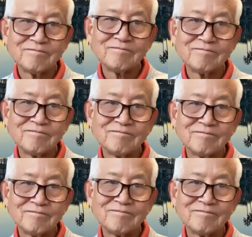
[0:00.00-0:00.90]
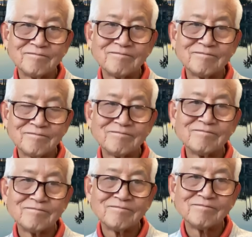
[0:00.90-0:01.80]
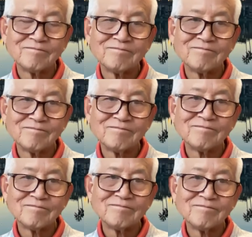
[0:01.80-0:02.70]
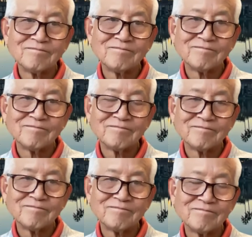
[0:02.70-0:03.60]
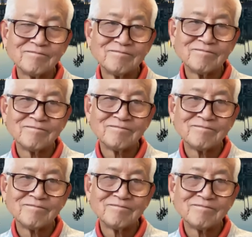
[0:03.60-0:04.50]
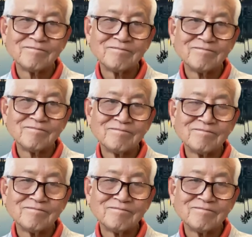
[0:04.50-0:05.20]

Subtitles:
(not speaking)